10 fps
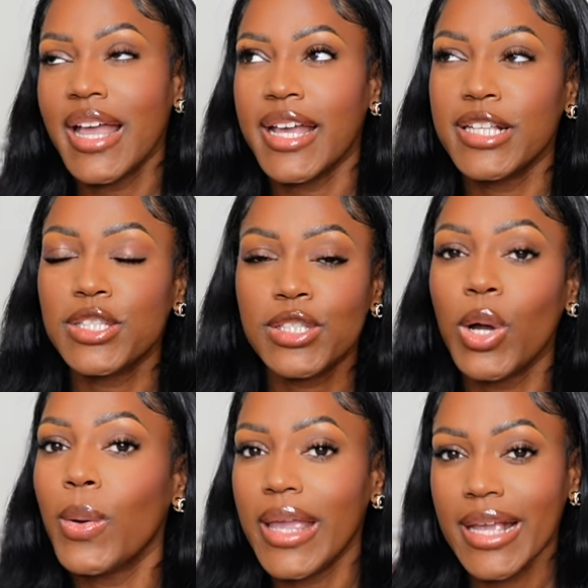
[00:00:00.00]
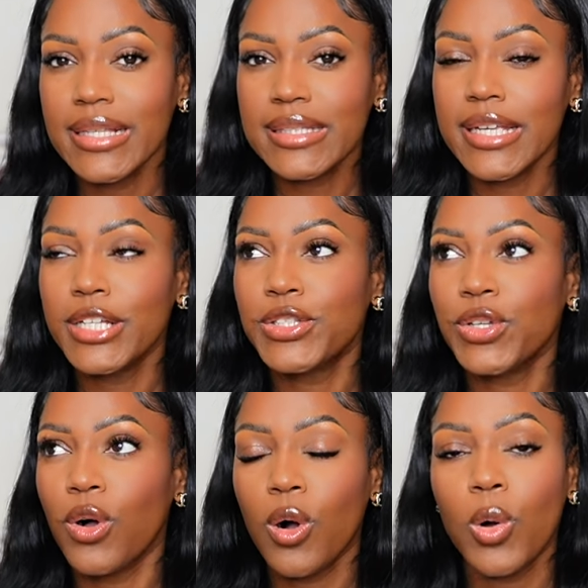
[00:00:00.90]
it's so easy to
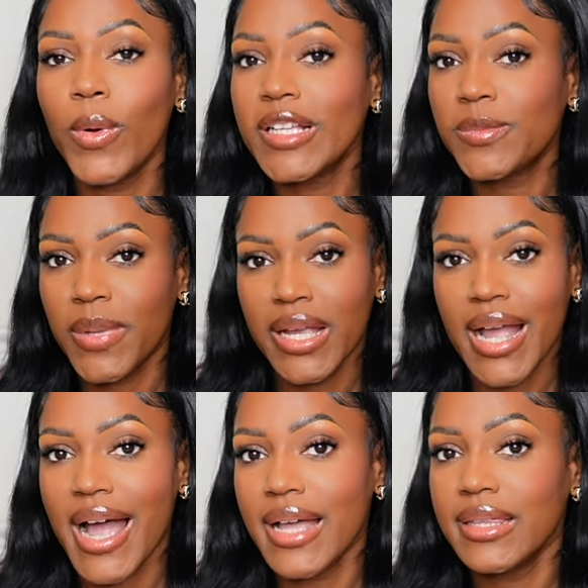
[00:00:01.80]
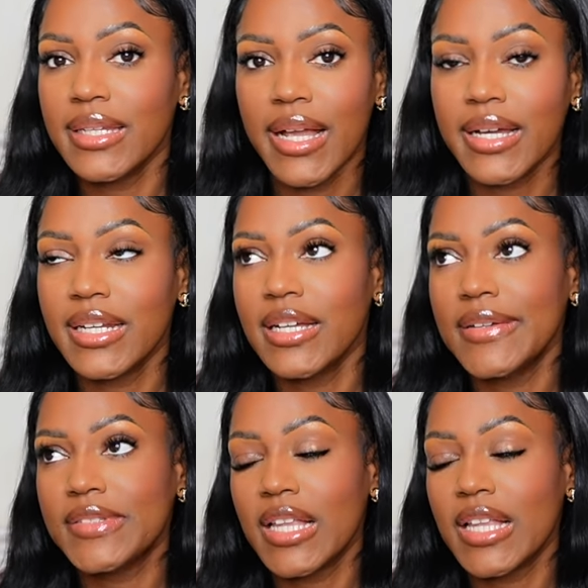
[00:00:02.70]
always pick at the negatives.